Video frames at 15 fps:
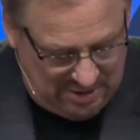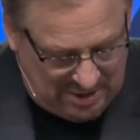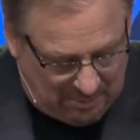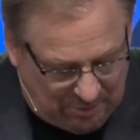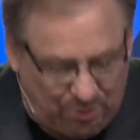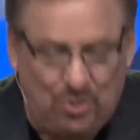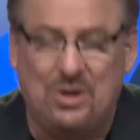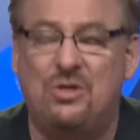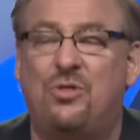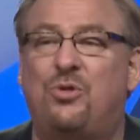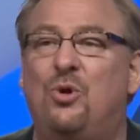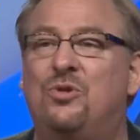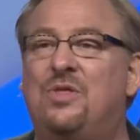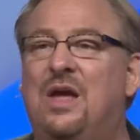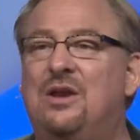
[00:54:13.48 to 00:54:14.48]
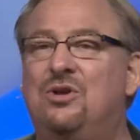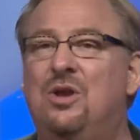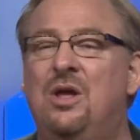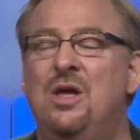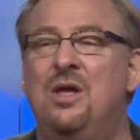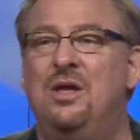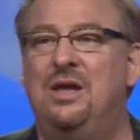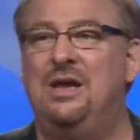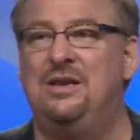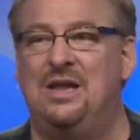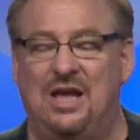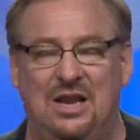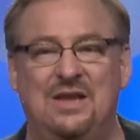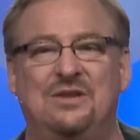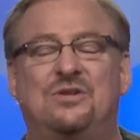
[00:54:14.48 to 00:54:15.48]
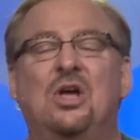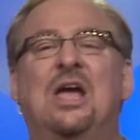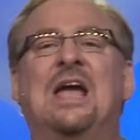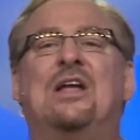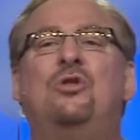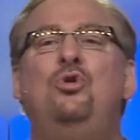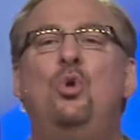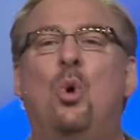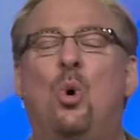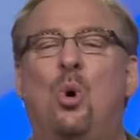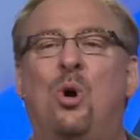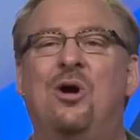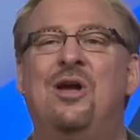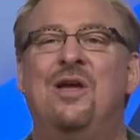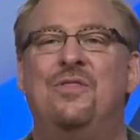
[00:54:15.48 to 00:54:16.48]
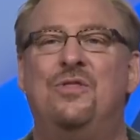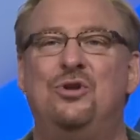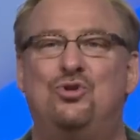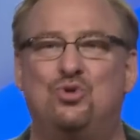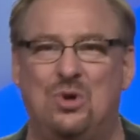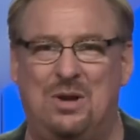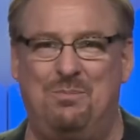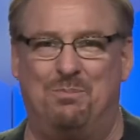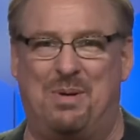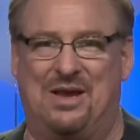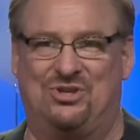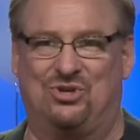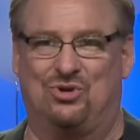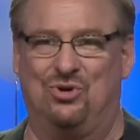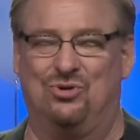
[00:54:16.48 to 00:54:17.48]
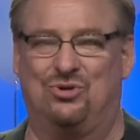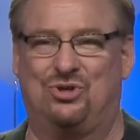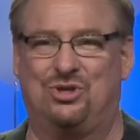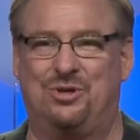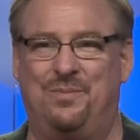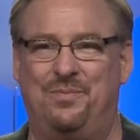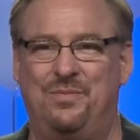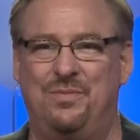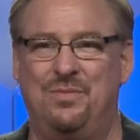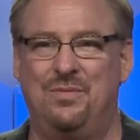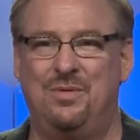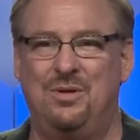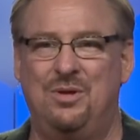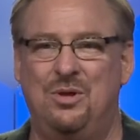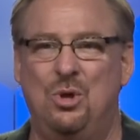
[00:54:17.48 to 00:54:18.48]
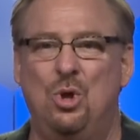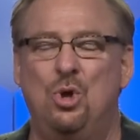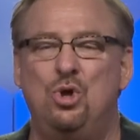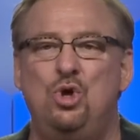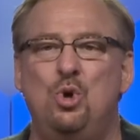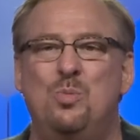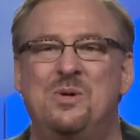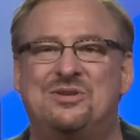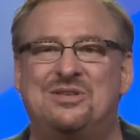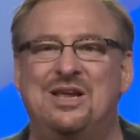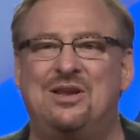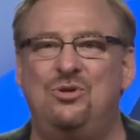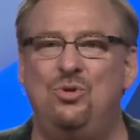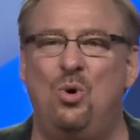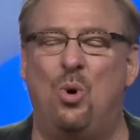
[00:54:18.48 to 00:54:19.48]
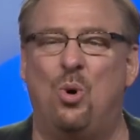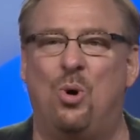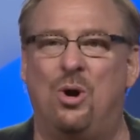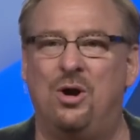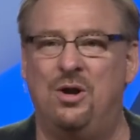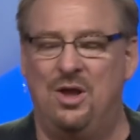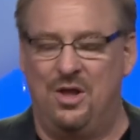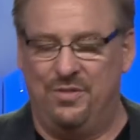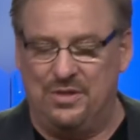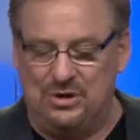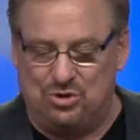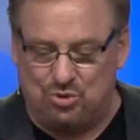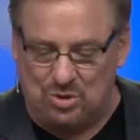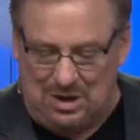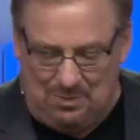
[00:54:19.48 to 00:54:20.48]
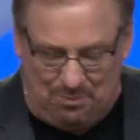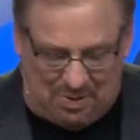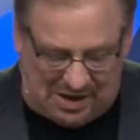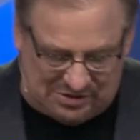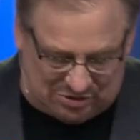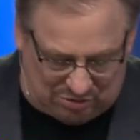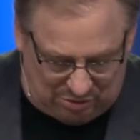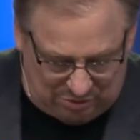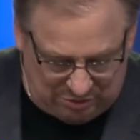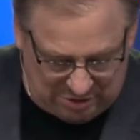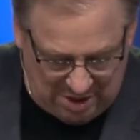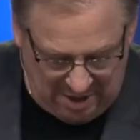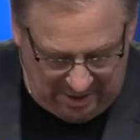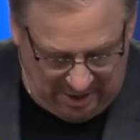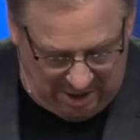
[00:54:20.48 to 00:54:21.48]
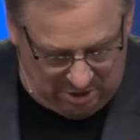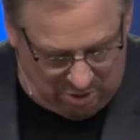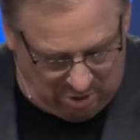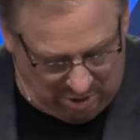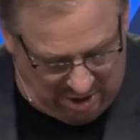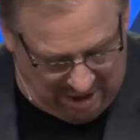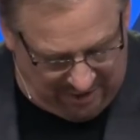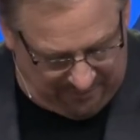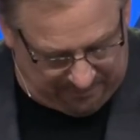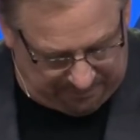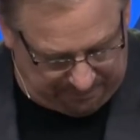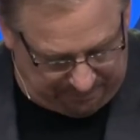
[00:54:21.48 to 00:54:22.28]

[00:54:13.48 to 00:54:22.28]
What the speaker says: Number 3, the third thing he did is ignore the dreambusters. You must ignore the dreambusters in your life.